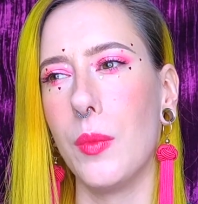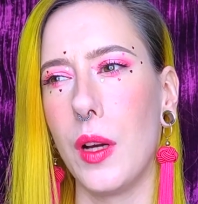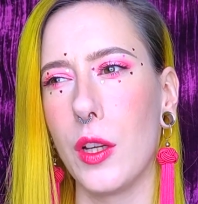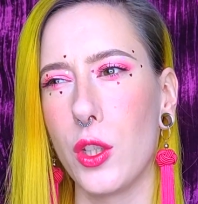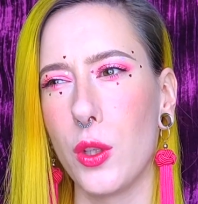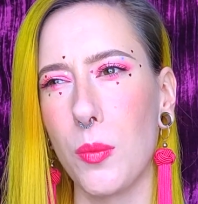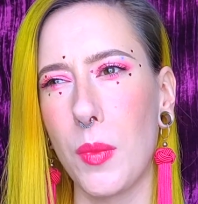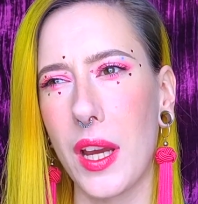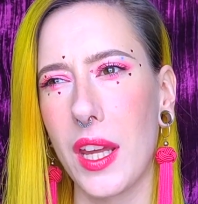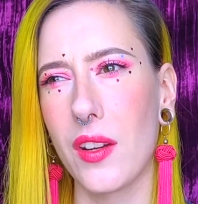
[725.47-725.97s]

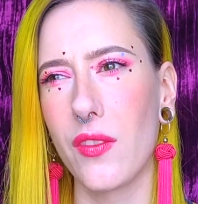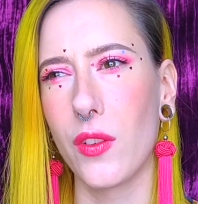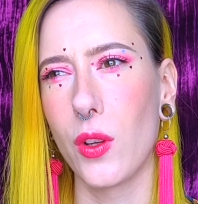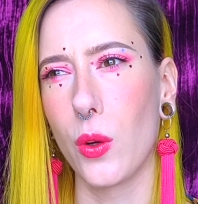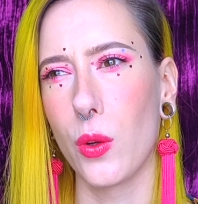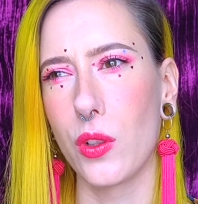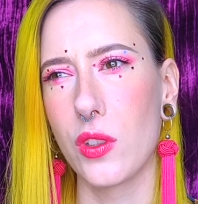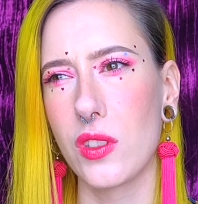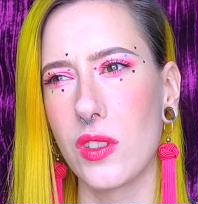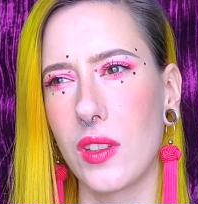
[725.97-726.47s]
You might have
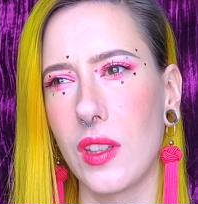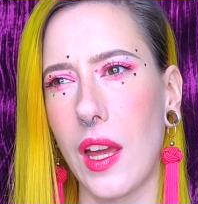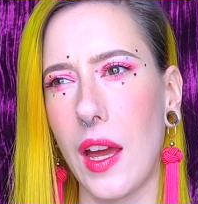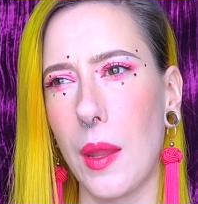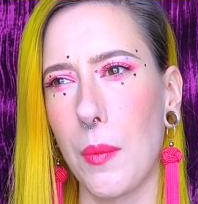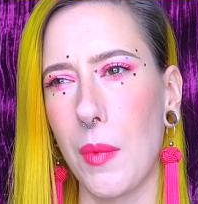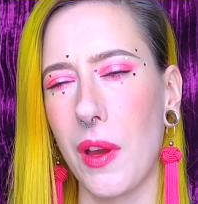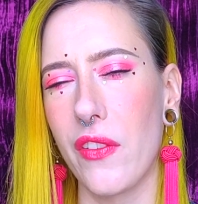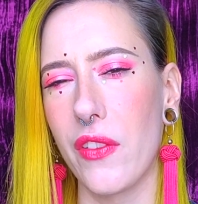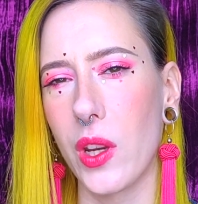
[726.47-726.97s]
noticed
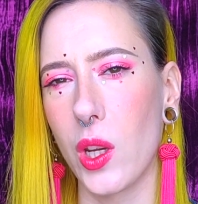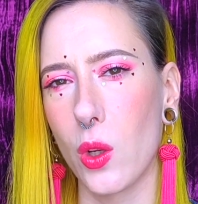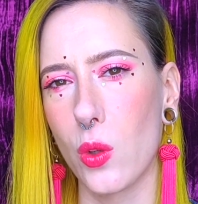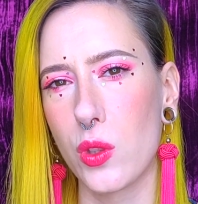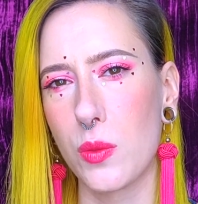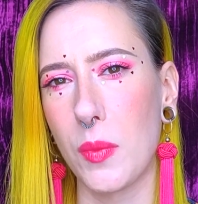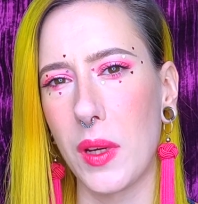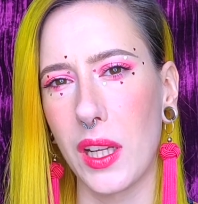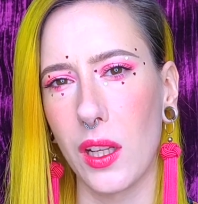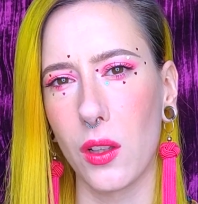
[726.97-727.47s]
that my
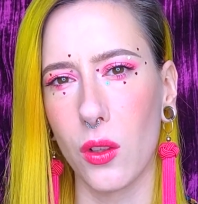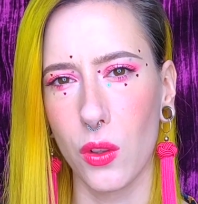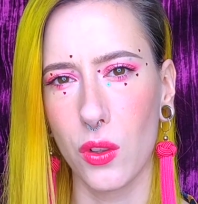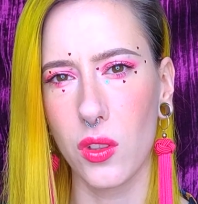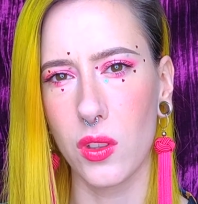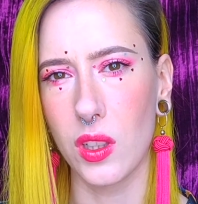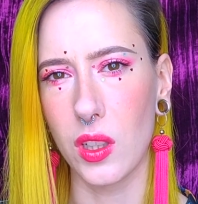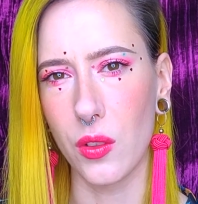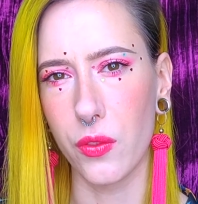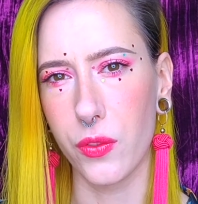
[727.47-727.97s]
videos might look
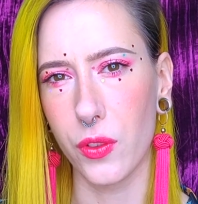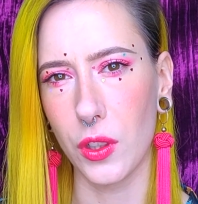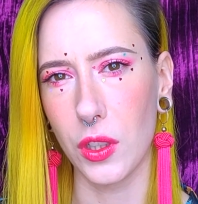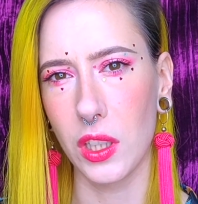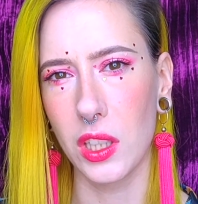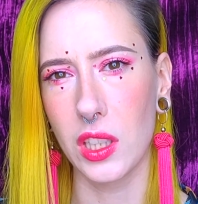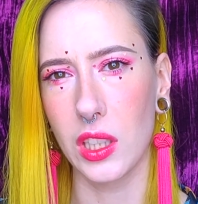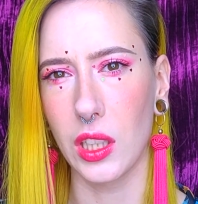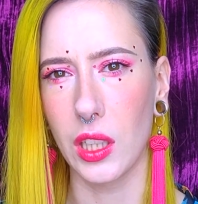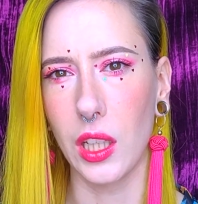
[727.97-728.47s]

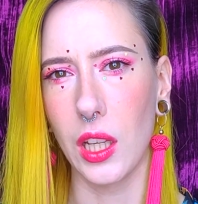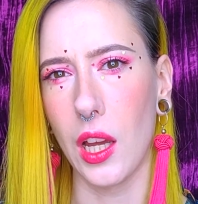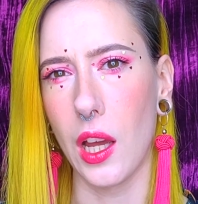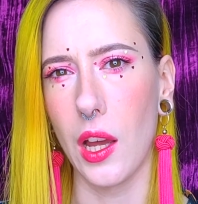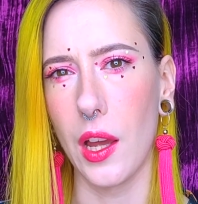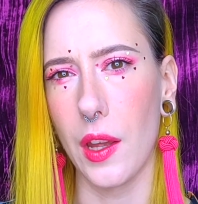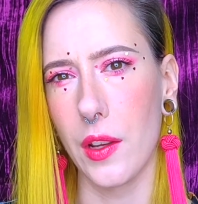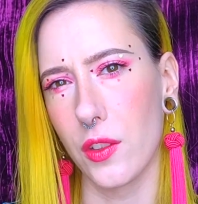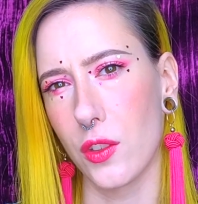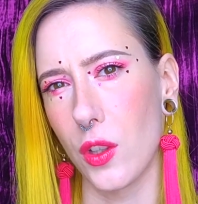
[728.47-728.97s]
different
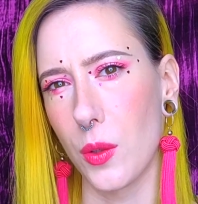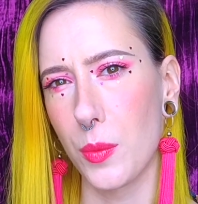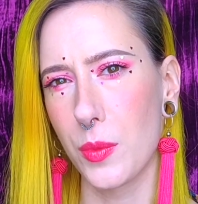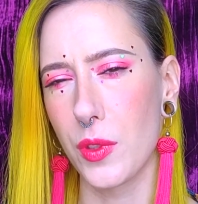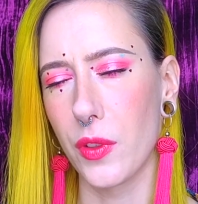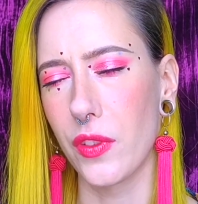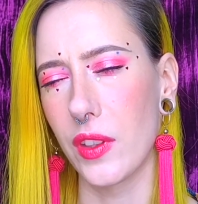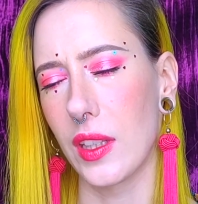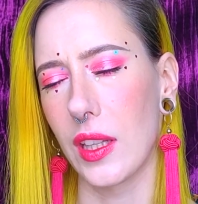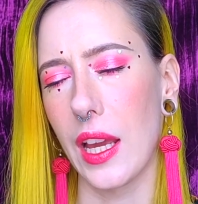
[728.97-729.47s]
in
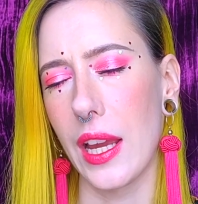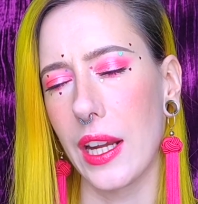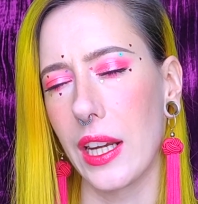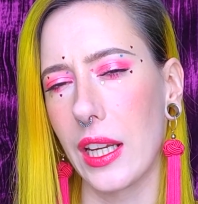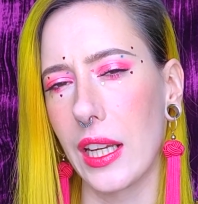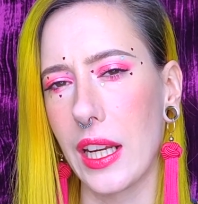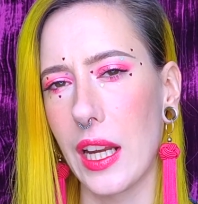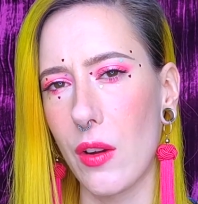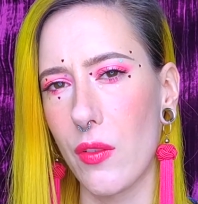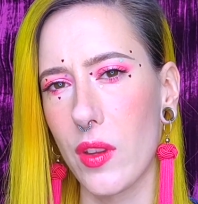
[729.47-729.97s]
terms of the
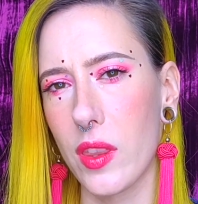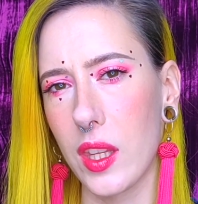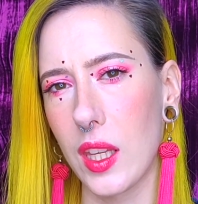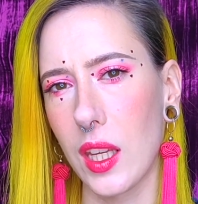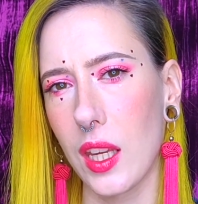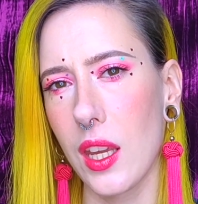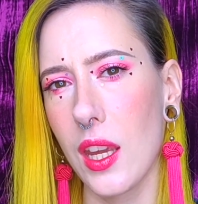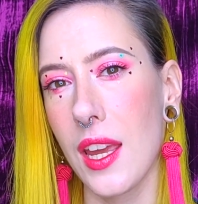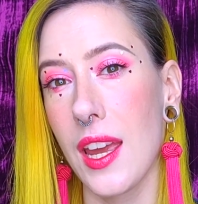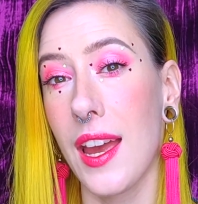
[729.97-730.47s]
lighting and
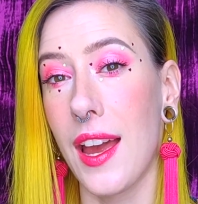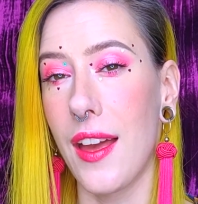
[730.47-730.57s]
everything.